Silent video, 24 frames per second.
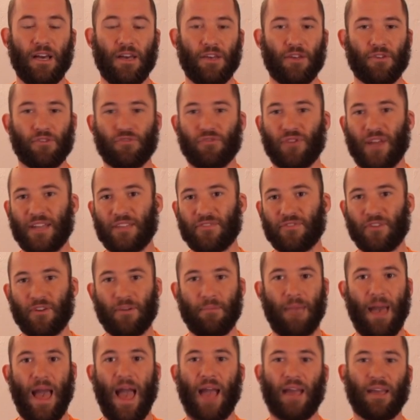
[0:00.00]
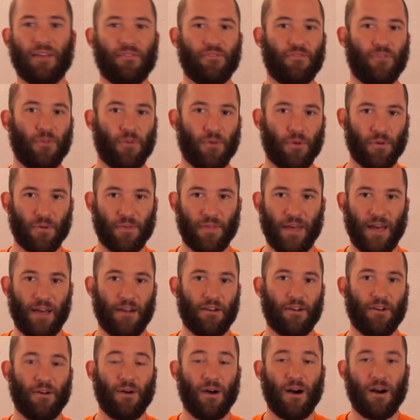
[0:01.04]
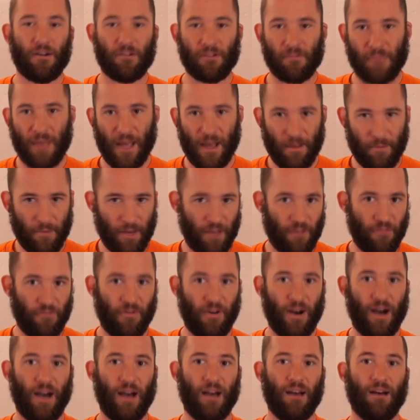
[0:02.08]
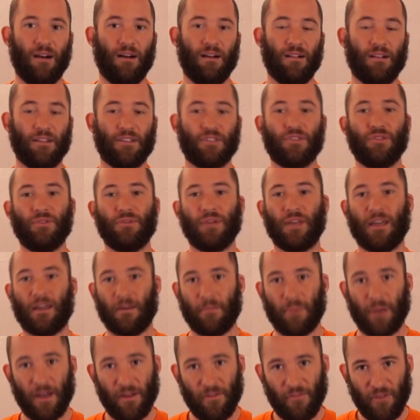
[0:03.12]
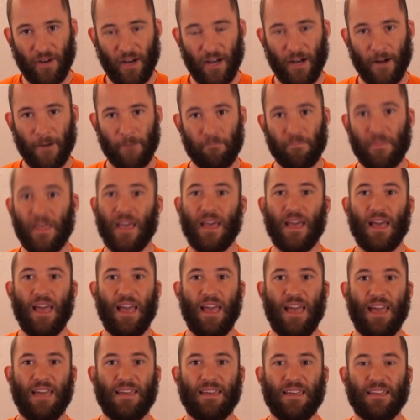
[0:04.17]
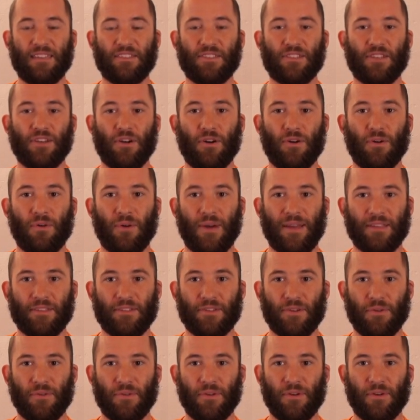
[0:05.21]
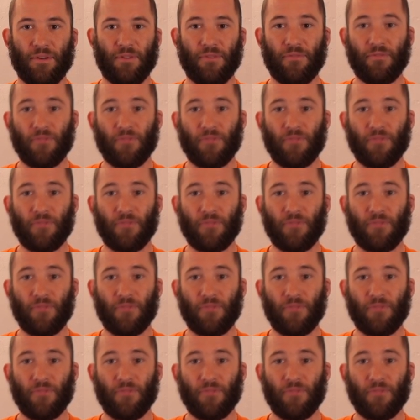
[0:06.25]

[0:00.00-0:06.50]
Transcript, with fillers: you're transferring back and forth, I don't know, a hundred megabyte file, a two gigabyte file. And, and so, and so the, the